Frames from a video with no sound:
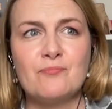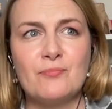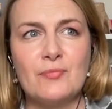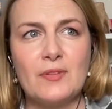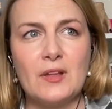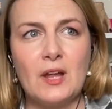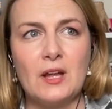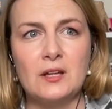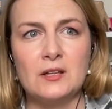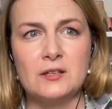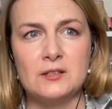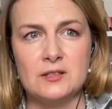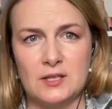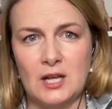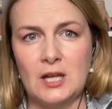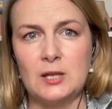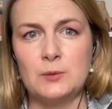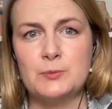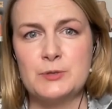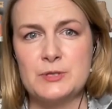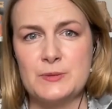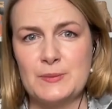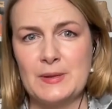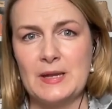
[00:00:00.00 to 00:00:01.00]
it
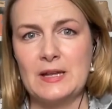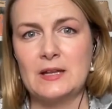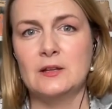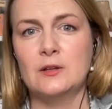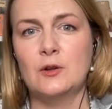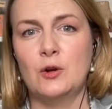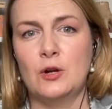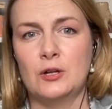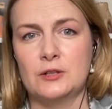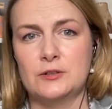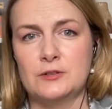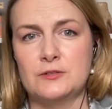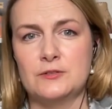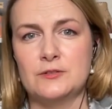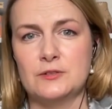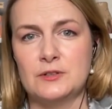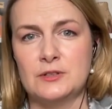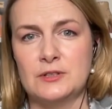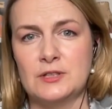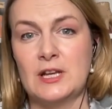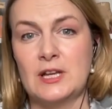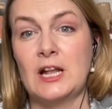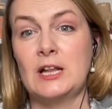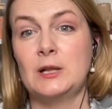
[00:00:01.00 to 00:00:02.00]
helps me a lot.
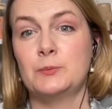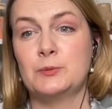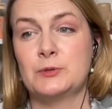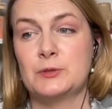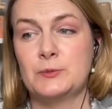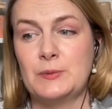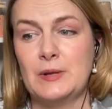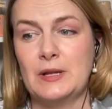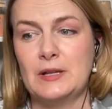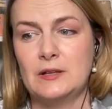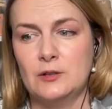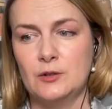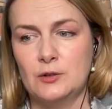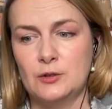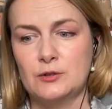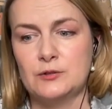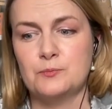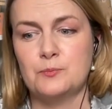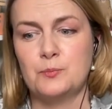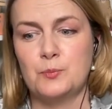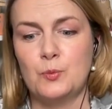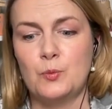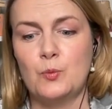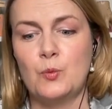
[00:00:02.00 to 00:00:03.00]
It helped me a
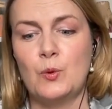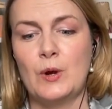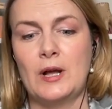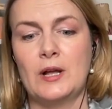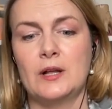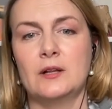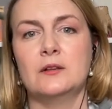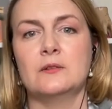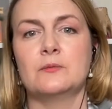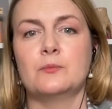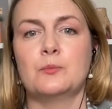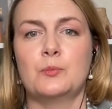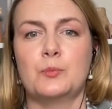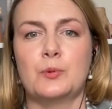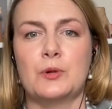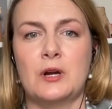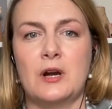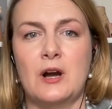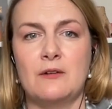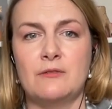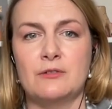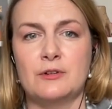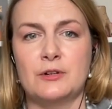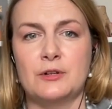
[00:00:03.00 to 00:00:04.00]
lot while
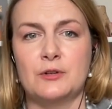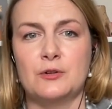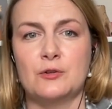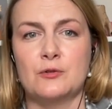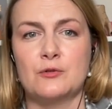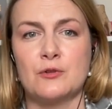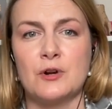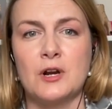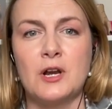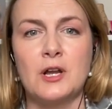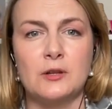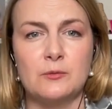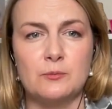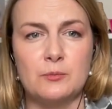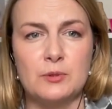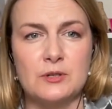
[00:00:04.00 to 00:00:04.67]
covering Ukraine,